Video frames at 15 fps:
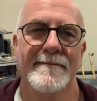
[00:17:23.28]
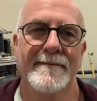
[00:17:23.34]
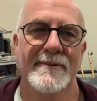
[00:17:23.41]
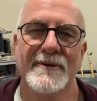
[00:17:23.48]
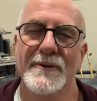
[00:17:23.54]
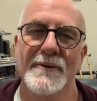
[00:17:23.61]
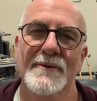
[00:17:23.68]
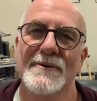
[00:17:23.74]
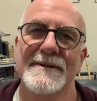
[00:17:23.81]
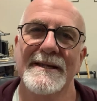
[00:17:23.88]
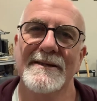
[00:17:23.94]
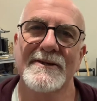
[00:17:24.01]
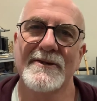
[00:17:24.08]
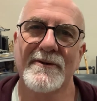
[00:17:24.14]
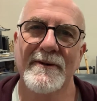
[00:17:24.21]
tools in
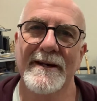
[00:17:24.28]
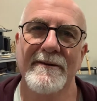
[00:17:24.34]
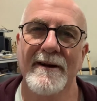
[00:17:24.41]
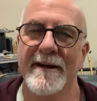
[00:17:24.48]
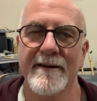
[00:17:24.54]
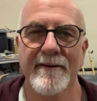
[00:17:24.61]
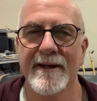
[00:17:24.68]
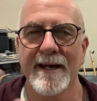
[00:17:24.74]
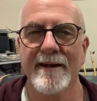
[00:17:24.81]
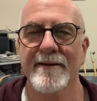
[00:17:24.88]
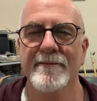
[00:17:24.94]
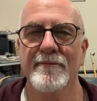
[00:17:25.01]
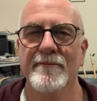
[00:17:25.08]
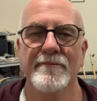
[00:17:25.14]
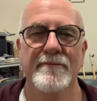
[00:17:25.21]
screenwriting? You go to
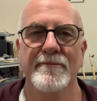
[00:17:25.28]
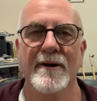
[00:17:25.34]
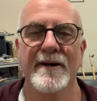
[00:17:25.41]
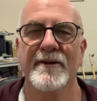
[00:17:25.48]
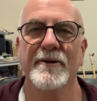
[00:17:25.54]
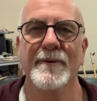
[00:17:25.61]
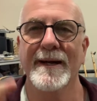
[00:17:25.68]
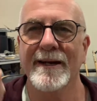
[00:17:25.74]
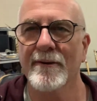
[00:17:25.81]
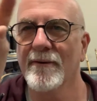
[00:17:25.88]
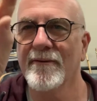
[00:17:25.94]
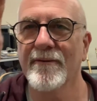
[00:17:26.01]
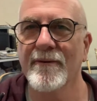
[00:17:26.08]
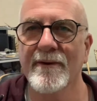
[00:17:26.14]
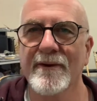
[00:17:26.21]
write a duet and look
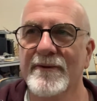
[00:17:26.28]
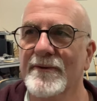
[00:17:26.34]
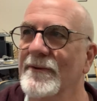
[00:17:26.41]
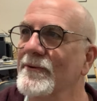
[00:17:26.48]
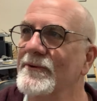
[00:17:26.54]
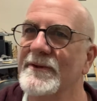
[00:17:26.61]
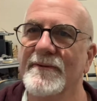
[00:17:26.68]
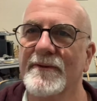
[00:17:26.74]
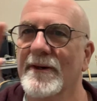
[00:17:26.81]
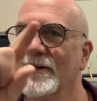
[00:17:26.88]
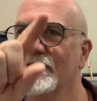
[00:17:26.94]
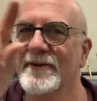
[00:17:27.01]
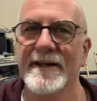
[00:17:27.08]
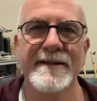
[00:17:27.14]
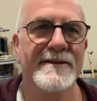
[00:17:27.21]
for all the tools you've got,
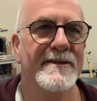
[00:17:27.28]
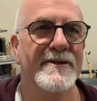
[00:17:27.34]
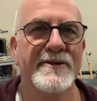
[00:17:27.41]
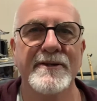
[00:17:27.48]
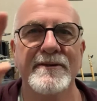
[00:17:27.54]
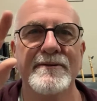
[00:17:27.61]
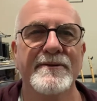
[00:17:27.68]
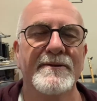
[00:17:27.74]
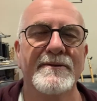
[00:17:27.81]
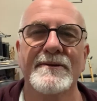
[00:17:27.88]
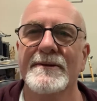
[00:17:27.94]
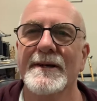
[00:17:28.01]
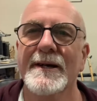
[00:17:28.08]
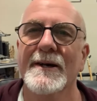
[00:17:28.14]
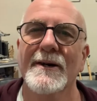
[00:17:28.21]
transitions,
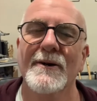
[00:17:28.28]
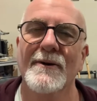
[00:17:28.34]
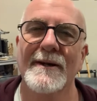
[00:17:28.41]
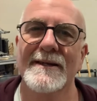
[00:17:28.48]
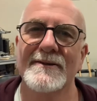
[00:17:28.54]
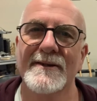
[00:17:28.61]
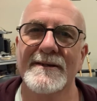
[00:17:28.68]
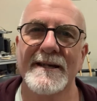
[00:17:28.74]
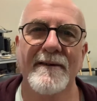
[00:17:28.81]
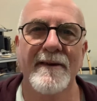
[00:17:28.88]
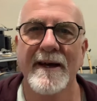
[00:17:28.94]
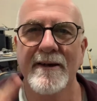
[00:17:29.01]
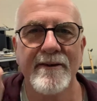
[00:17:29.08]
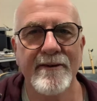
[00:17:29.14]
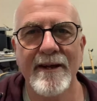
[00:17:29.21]
all that sort of stuff.
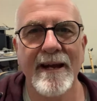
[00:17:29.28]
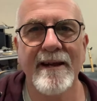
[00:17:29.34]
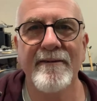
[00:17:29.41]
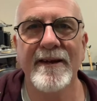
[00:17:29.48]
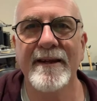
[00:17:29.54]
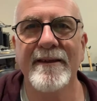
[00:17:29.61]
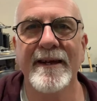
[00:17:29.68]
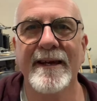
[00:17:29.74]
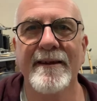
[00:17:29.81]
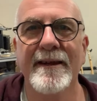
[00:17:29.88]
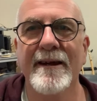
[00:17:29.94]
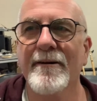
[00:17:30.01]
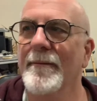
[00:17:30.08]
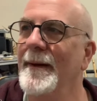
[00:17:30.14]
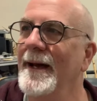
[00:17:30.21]
You don't have anything in there
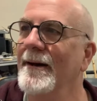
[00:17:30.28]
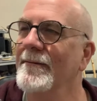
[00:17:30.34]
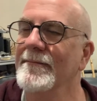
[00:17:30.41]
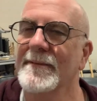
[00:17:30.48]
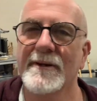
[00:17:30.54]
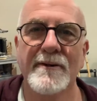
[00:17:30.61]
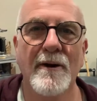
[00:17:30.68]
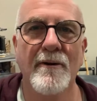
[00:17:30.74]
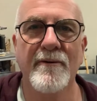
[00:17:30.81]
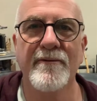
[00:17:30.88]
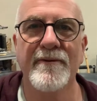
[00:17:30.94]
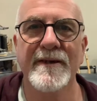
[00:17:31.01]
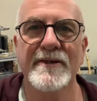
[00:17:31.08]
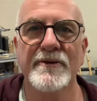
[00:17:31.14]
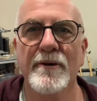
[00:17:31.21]
about
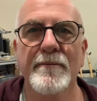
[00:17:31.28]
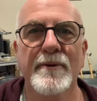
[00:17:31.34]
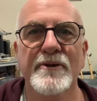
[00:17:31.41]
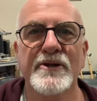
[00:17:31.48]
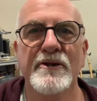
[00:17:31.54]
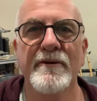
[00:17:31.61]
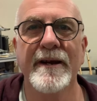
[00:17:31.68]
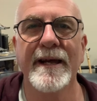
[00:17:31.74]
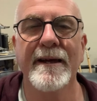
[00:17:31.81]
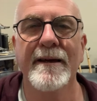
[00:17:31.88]
goldfish or butchery